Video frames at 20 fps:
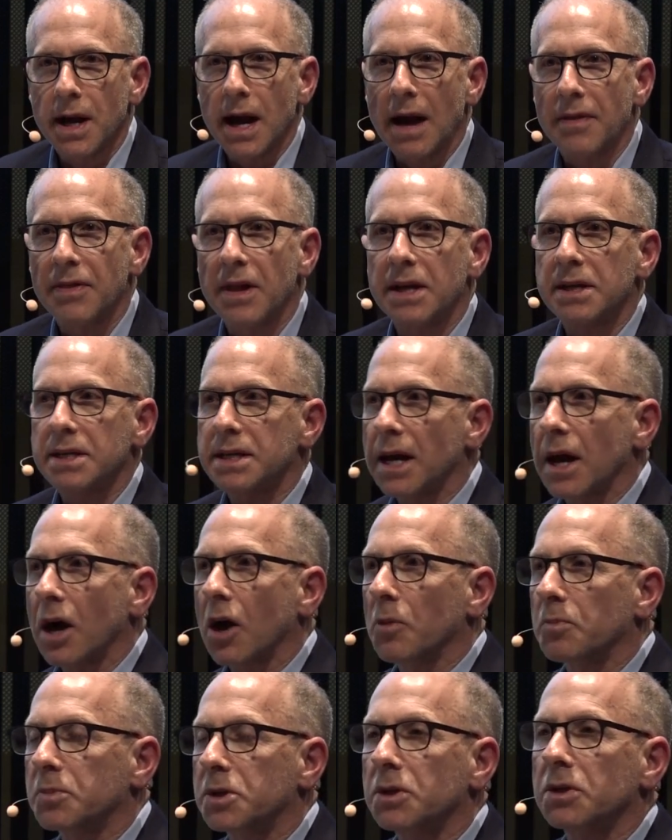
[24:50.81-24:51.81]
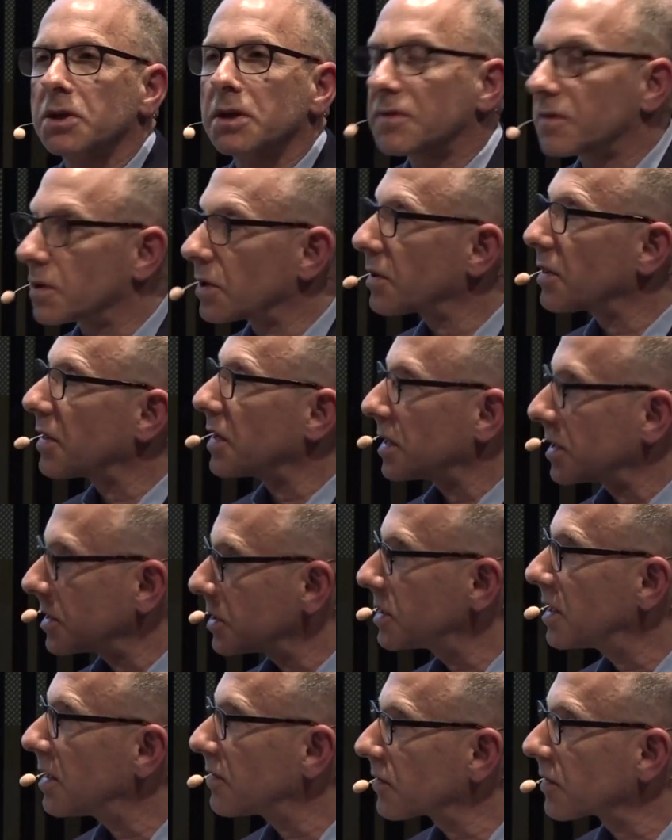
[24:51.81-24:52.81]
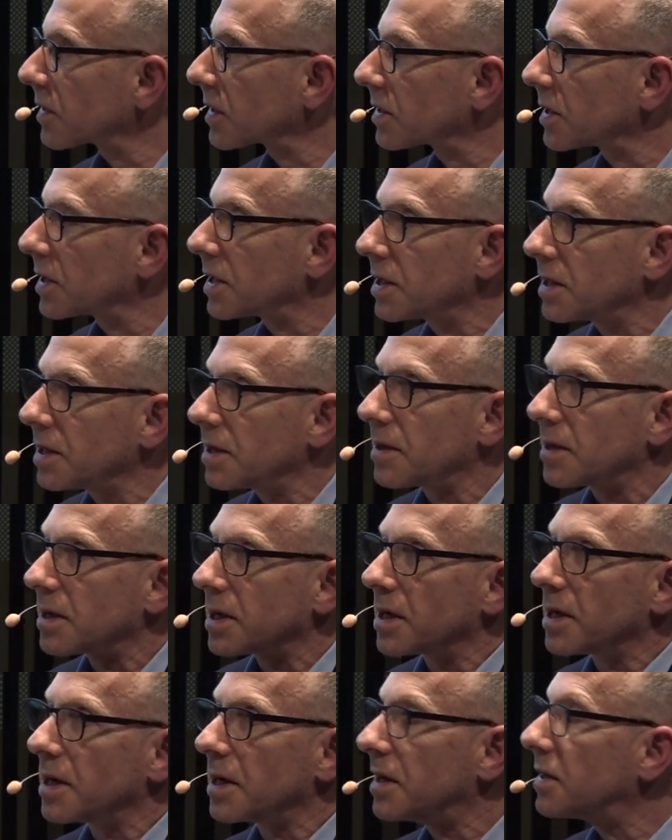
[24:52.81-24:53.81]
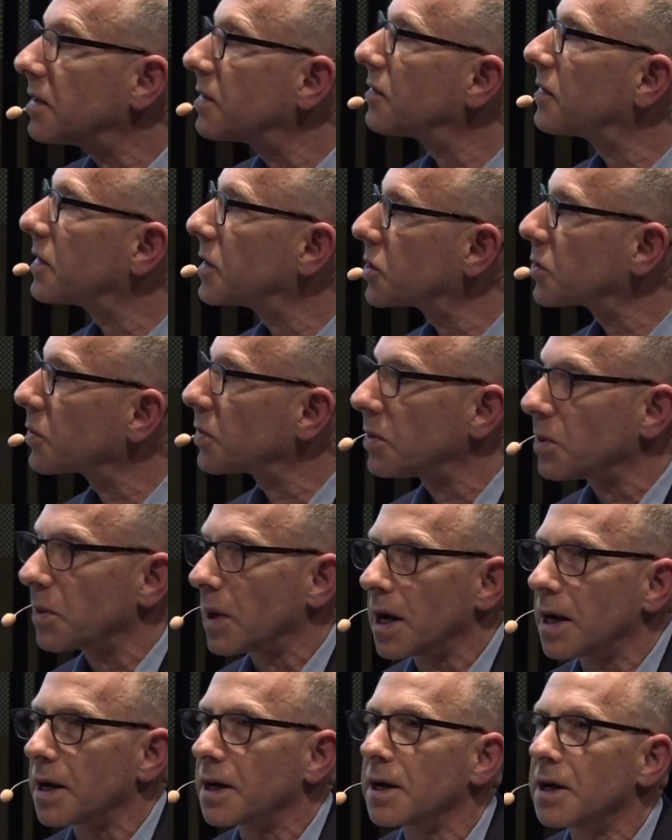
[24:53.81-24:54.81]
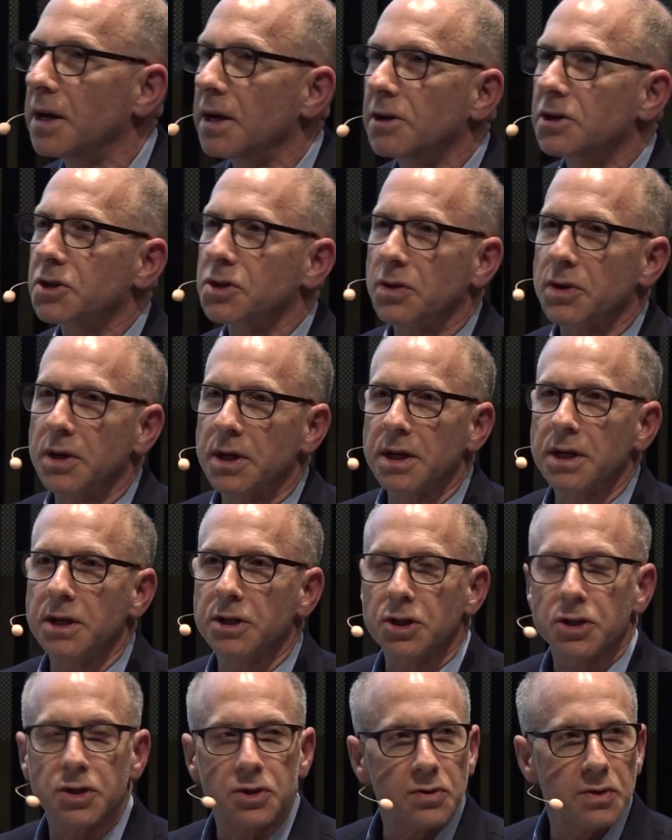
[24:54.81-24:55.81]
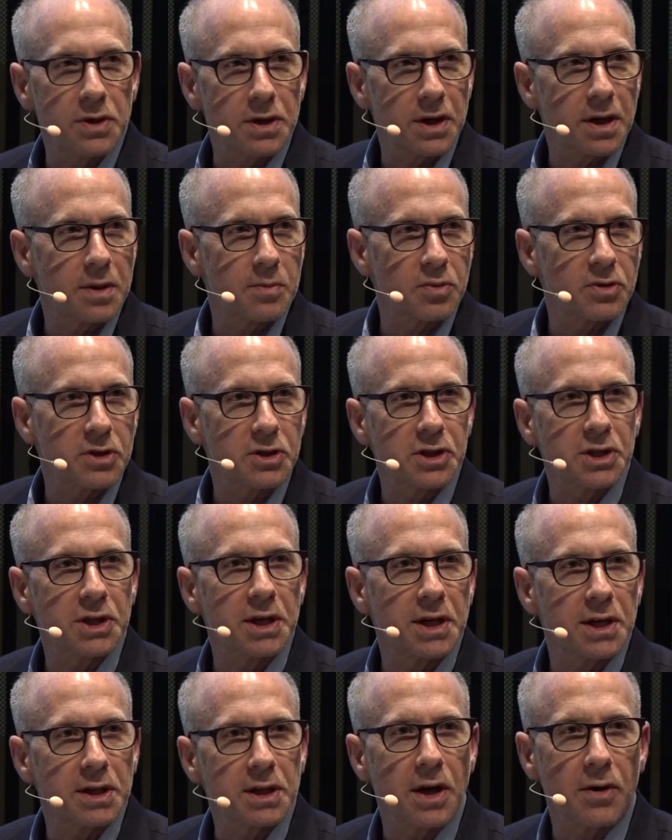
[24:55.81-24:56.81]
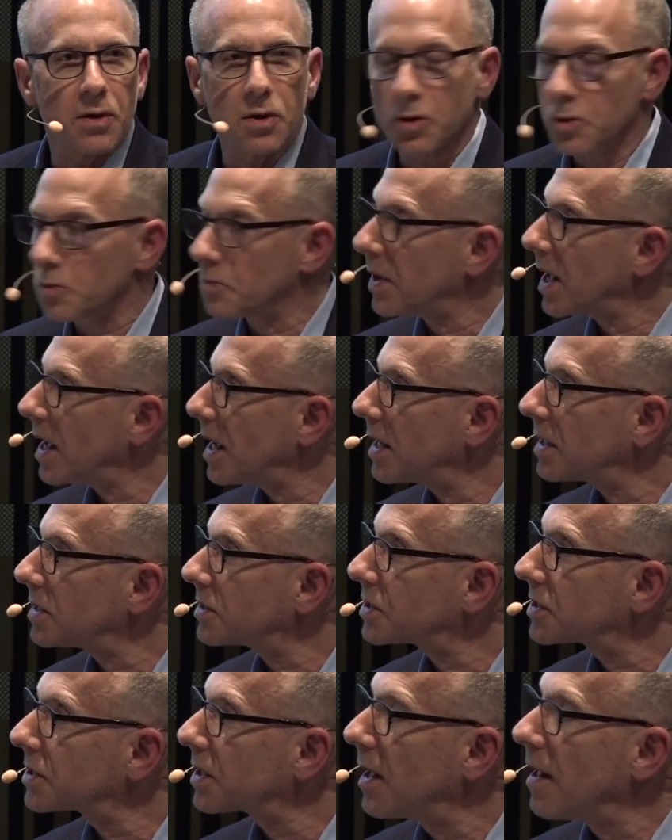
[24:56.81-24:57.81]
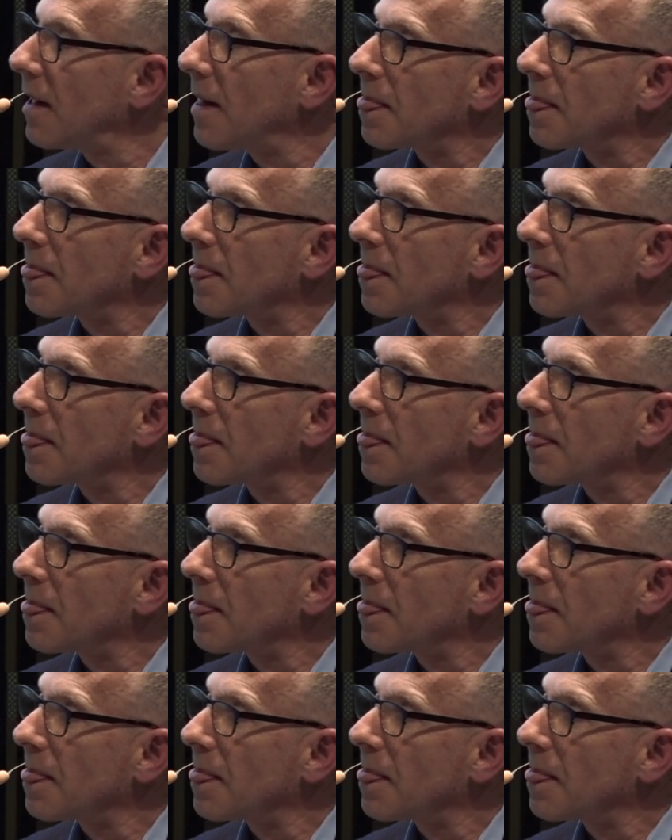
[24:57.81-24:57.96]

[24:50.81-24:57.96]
and then to help deliver things differently in an individual way so that each student can proceed at their own pace.